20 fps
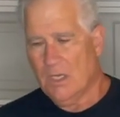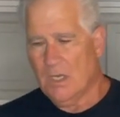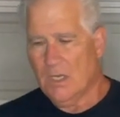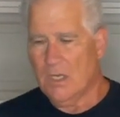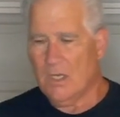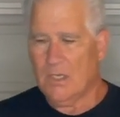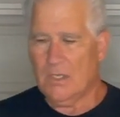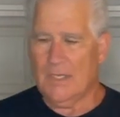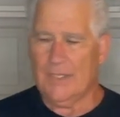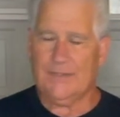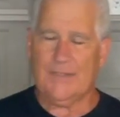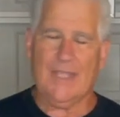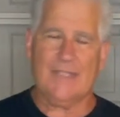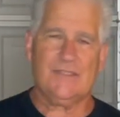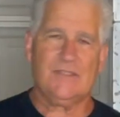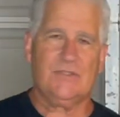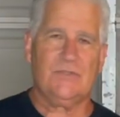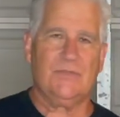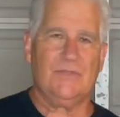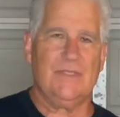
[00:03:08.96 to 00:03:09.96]
All right,
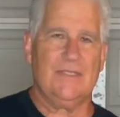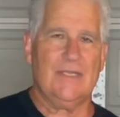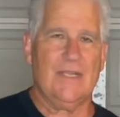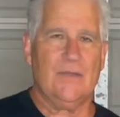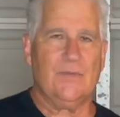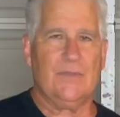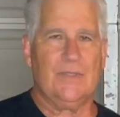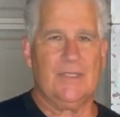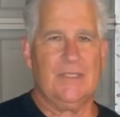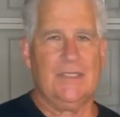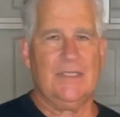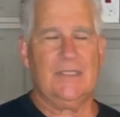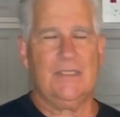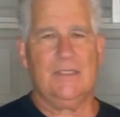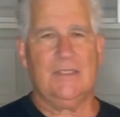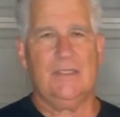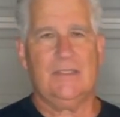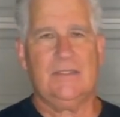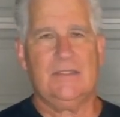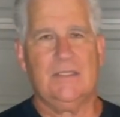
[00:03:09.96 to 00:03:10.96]
that's 3. Now we're going to
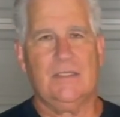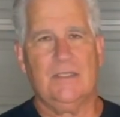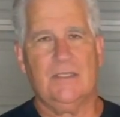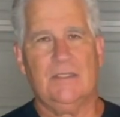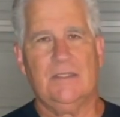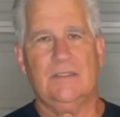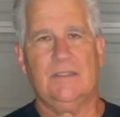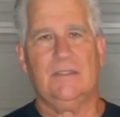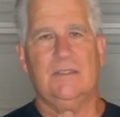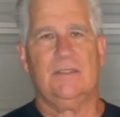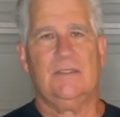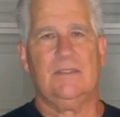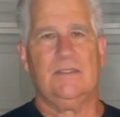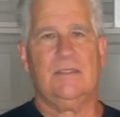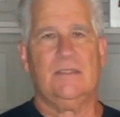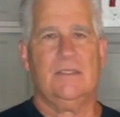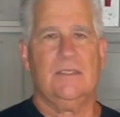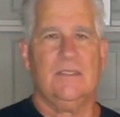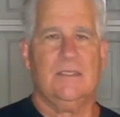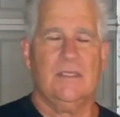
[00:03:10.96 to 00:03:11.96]
get into
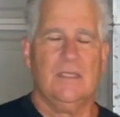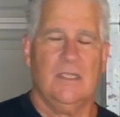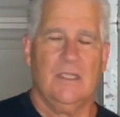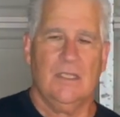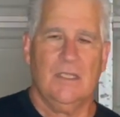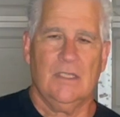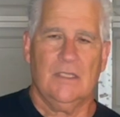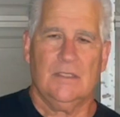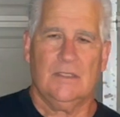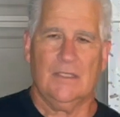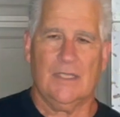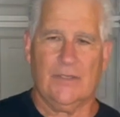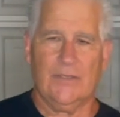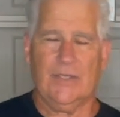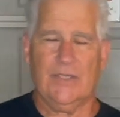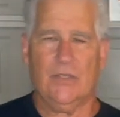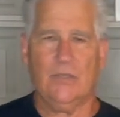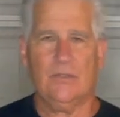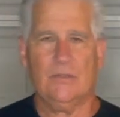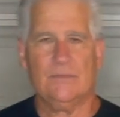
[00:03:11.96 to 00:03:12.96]

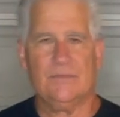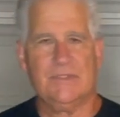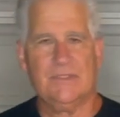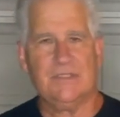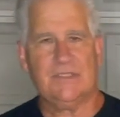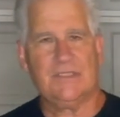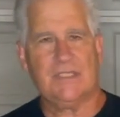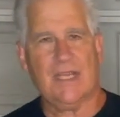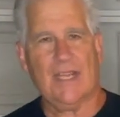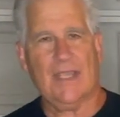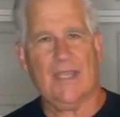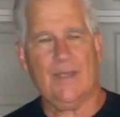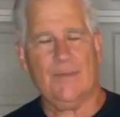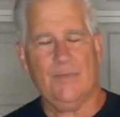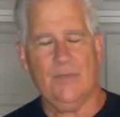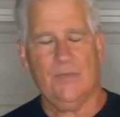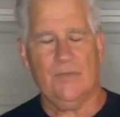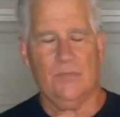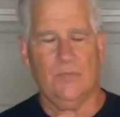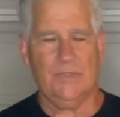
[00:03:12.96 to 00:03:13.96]
Larry Holmes'
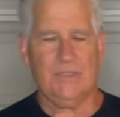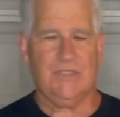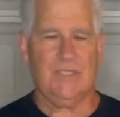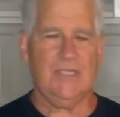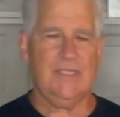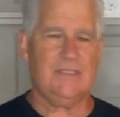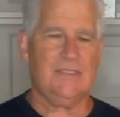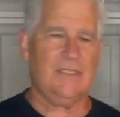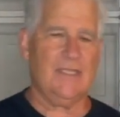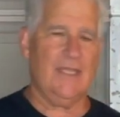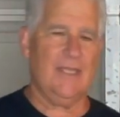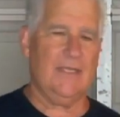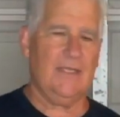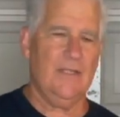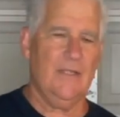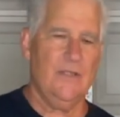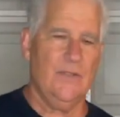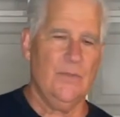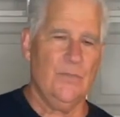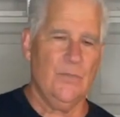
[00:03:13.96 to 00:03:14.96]
jab, which he
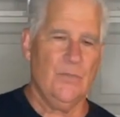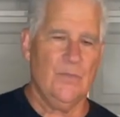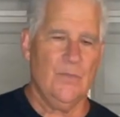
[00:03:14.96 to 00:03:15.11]
said,